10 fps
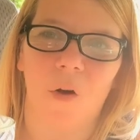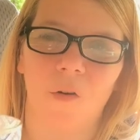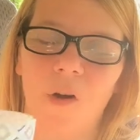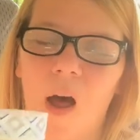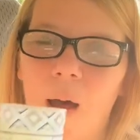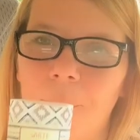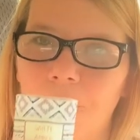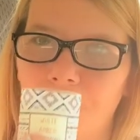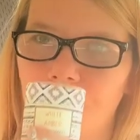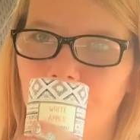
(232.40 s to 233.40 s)
on top,
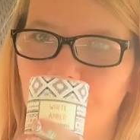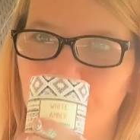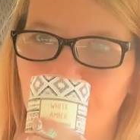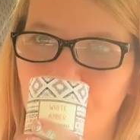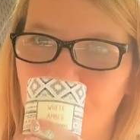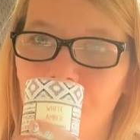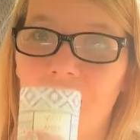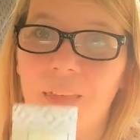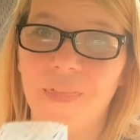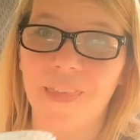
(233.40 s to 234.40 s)

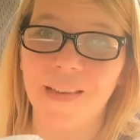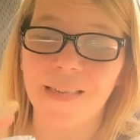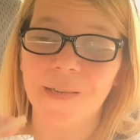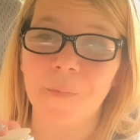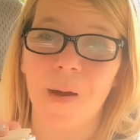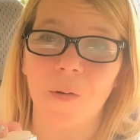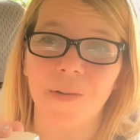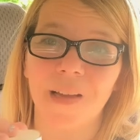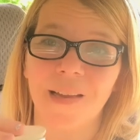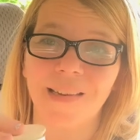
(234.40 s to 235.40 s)
and this
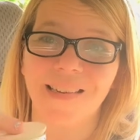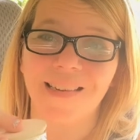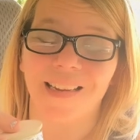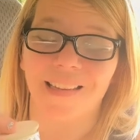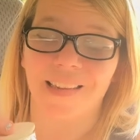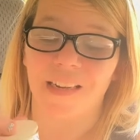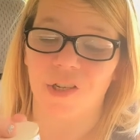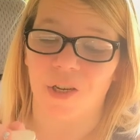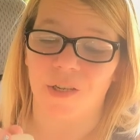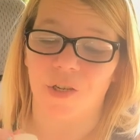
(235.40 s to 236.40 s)
smells
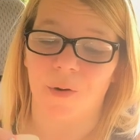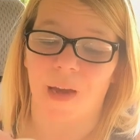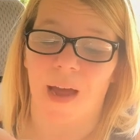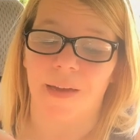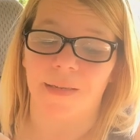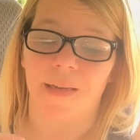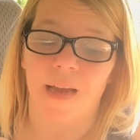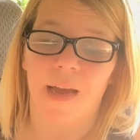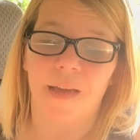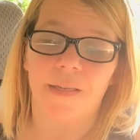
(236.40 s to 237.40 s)
delicious, you guys.
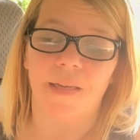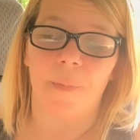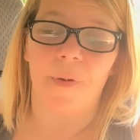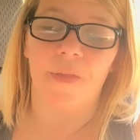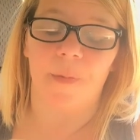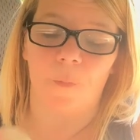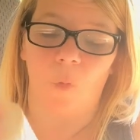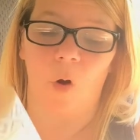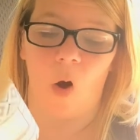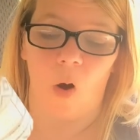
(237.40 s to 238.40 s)
Some of them
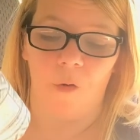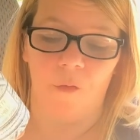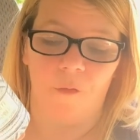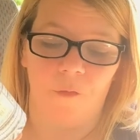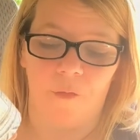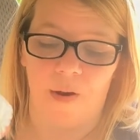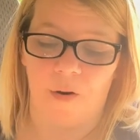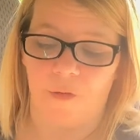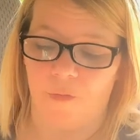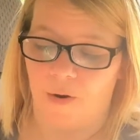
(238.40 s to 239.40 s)
were on
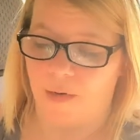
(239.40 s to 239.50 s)
very, very